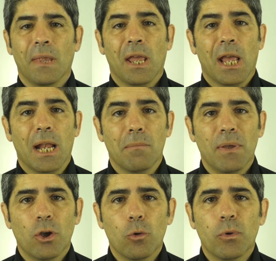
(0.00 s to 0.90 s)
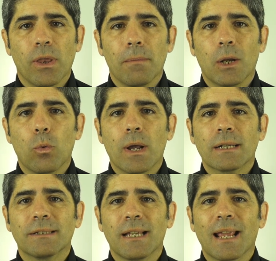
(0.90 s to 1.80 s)
Your doctor can find
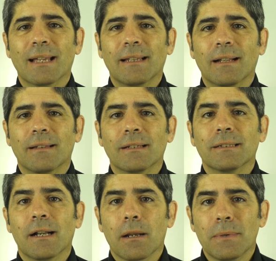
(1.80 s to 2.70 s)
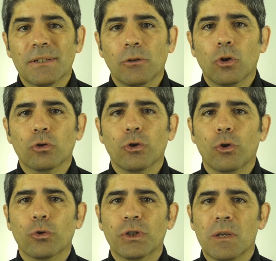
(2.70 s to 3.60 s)
out if you have cataracts by checking
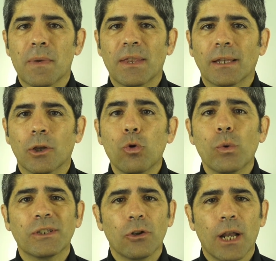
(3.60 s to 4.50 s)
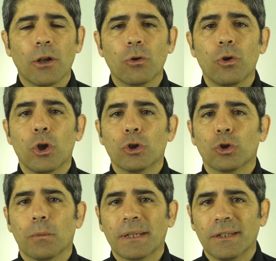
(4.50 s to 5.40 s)
your eyes and by questioning you
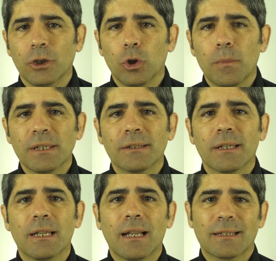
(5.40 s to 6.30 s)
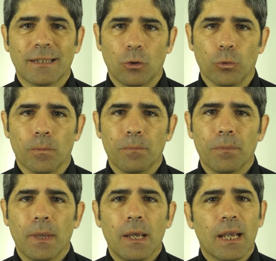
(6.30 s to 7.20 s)
about your symptoms and health.
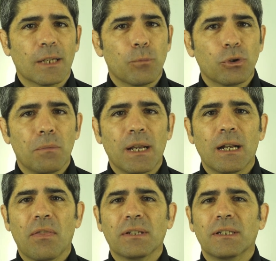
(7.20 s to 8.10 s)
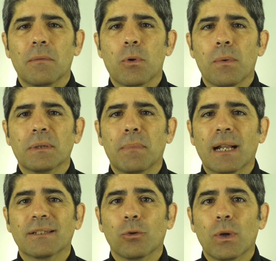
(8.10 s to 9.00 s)
You may need tests
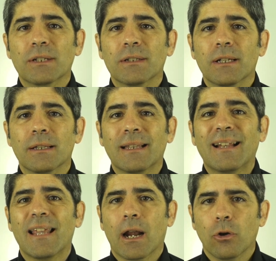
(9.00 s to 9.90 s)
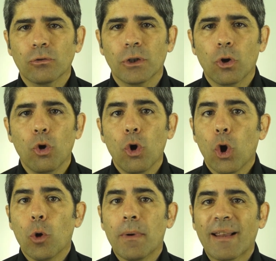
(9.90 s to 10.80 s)
to be sure of the diagnosis or
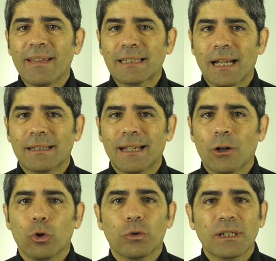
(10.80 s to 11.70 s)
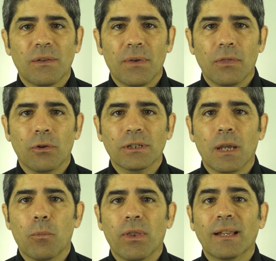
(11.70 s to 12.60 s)
to rule out other conditions that
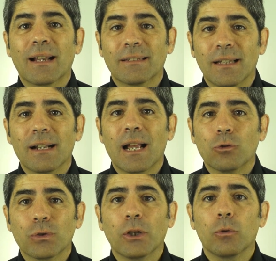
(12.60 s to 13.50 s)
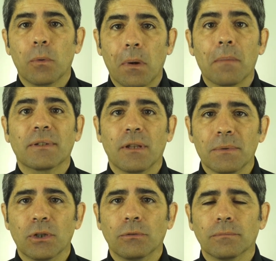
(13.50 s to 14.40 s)
may be causing vision problems.